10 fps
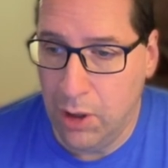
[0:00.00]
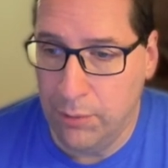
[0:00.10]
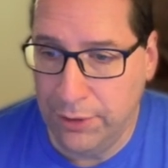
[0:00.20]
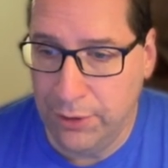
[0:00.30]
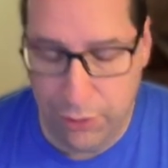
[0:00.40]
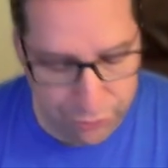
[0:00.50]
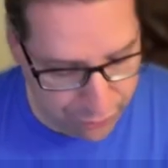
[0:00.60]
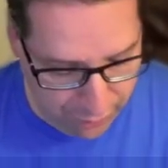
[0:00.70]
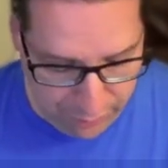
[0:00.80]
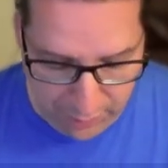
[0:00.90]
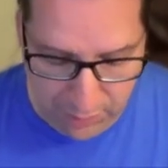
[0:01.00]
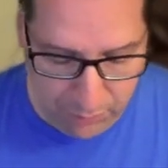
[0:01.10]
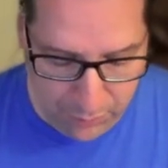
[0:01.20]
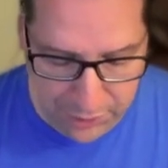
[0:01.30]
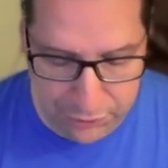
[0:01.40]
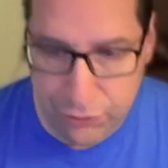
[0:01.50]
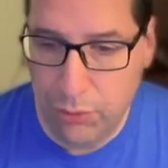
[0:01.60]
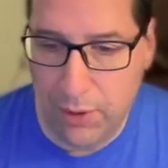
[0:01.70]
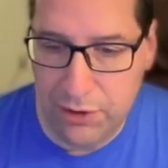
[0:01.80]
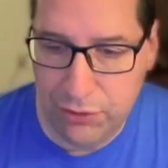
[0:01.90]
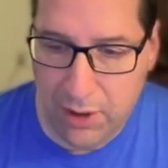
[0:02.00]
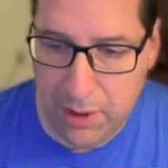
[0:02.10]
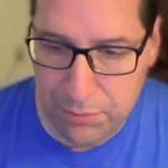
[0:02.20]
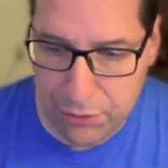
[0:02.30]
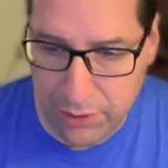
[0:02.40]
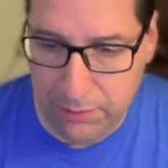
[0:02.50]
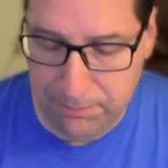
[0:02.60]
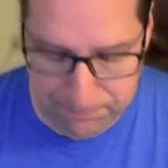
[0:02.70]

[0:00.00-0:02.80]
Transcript: our recursional. What is twice optional?